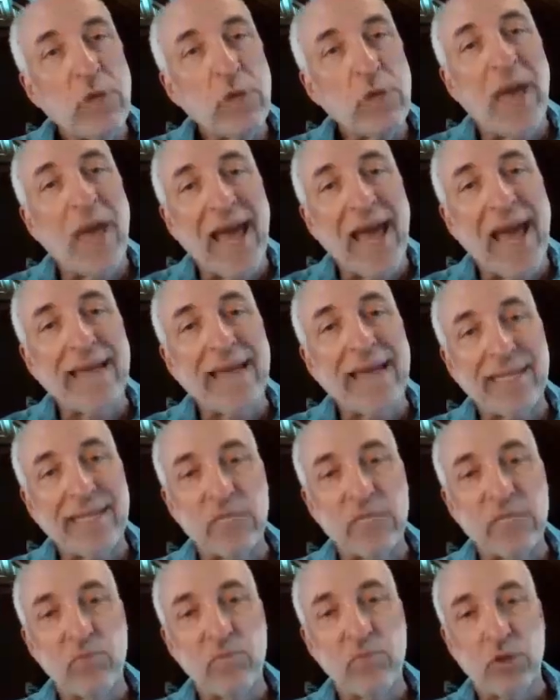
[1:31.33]
When you
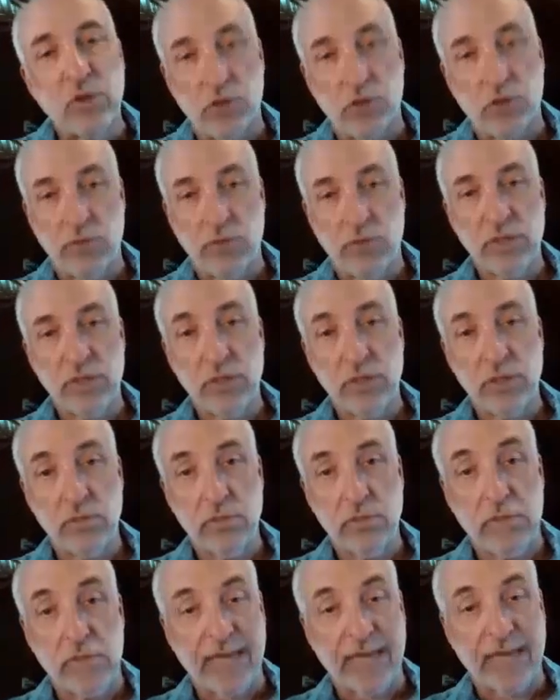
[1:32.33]
add these
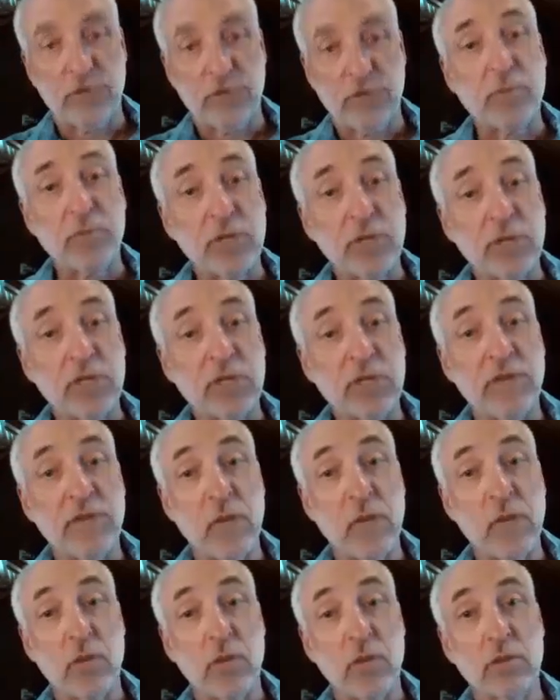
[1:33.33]
terms, extra
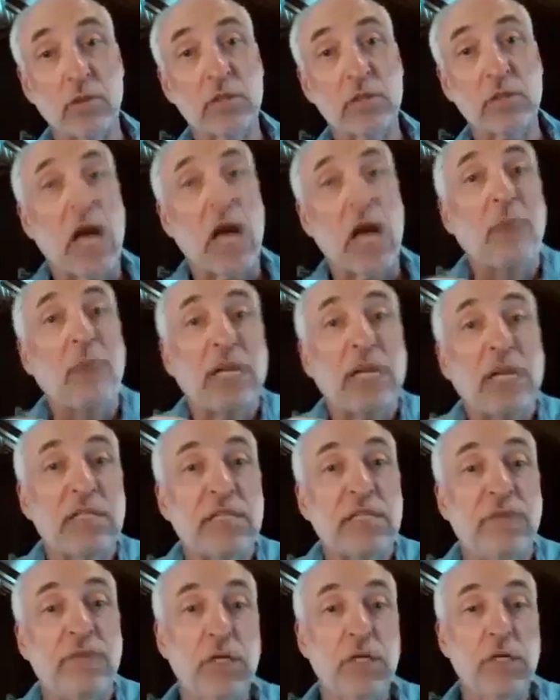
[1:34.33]
predictor variables,
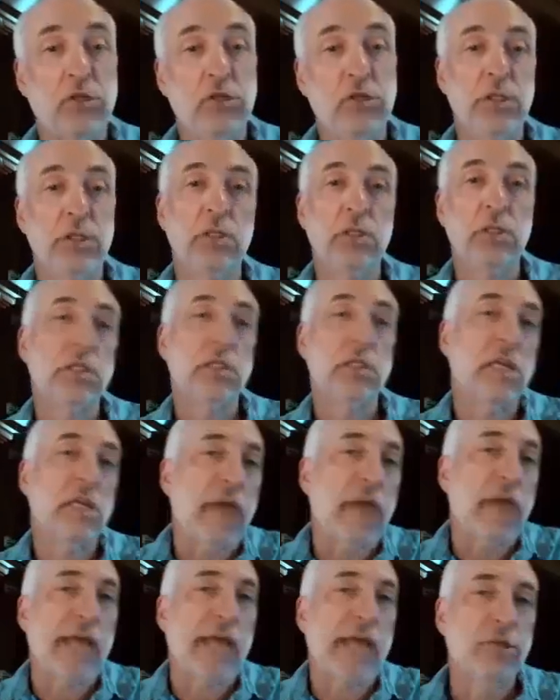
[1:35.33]
complex
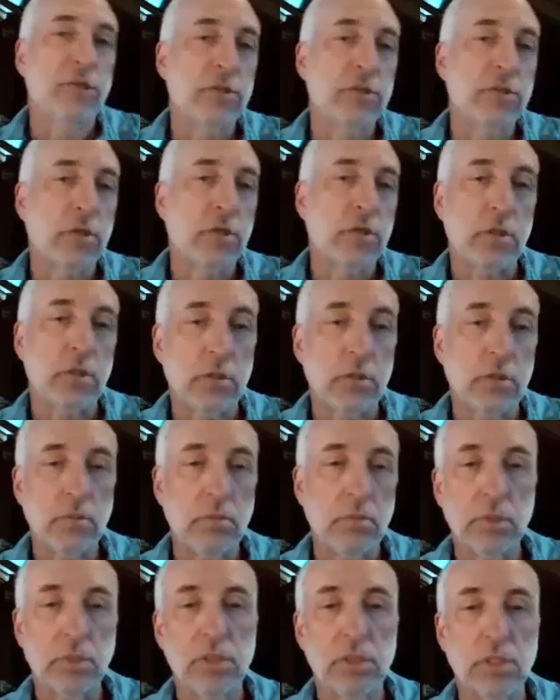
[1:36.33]
functions, interaction
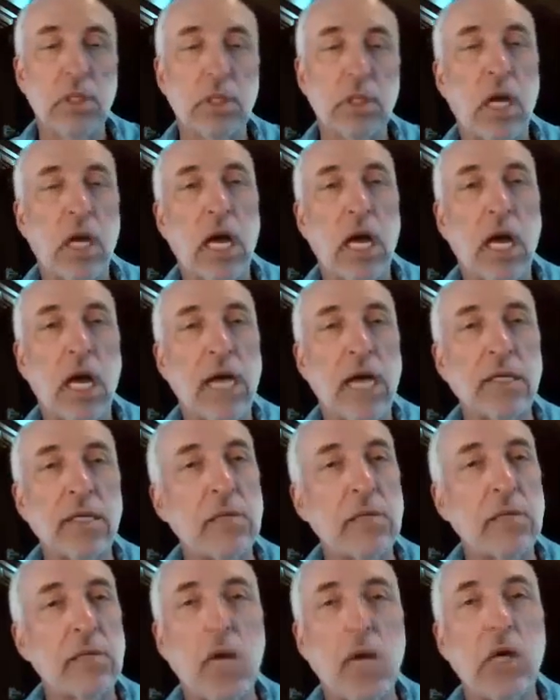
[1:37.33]
terms,
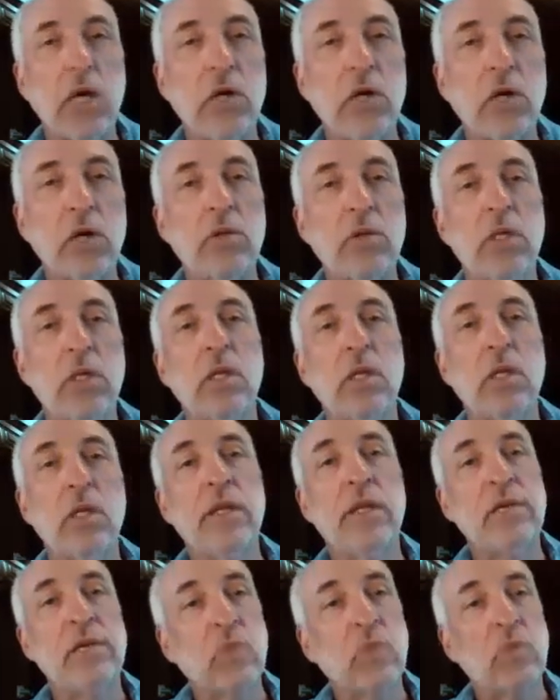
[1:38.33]
how do you
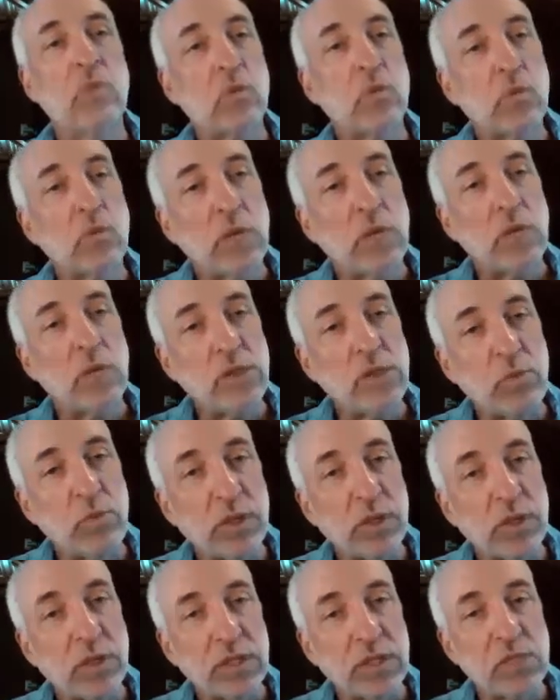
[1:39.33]
know that
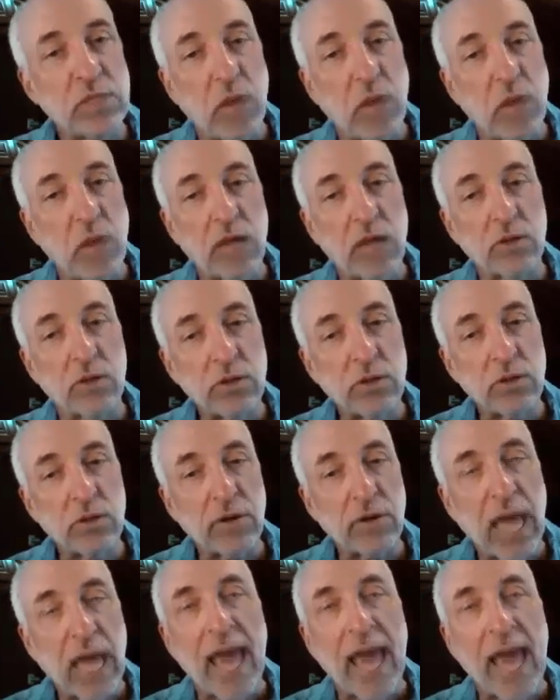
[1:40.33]
when you build this
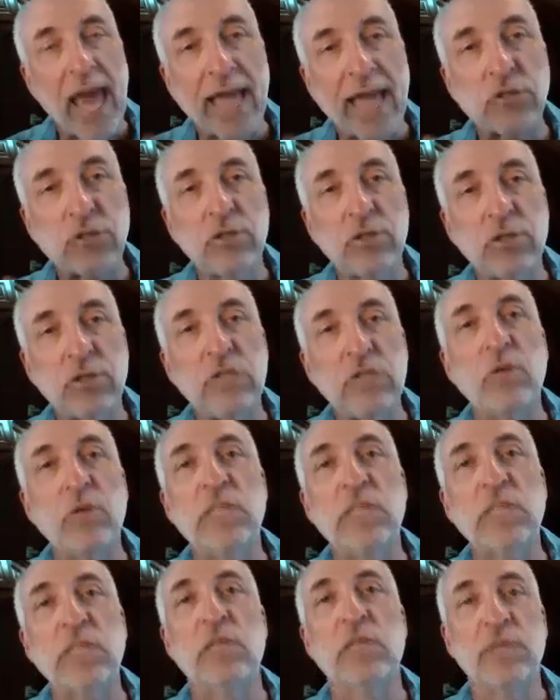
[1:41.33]
model, you're
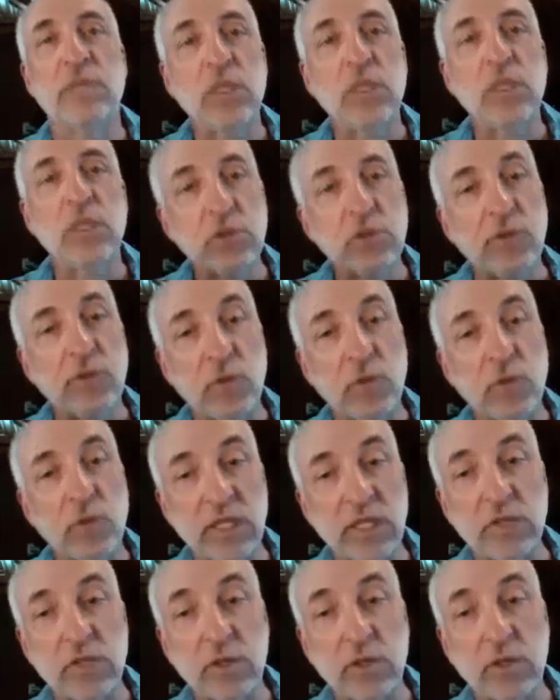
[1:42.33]
actually doing something
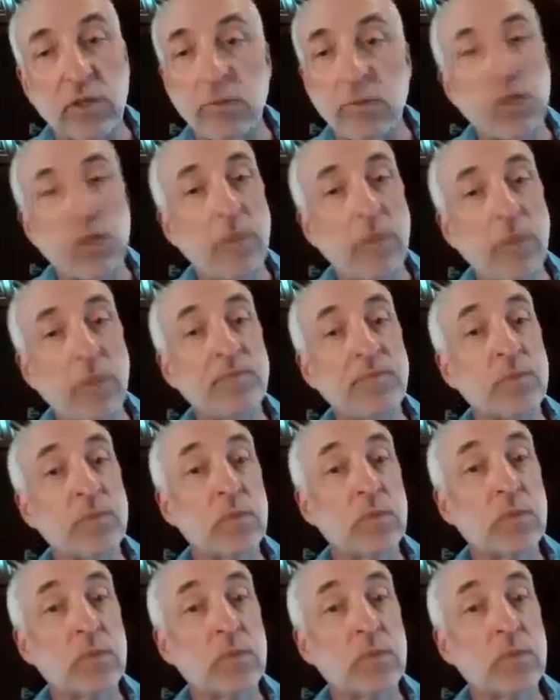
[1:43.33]
useful with these terms?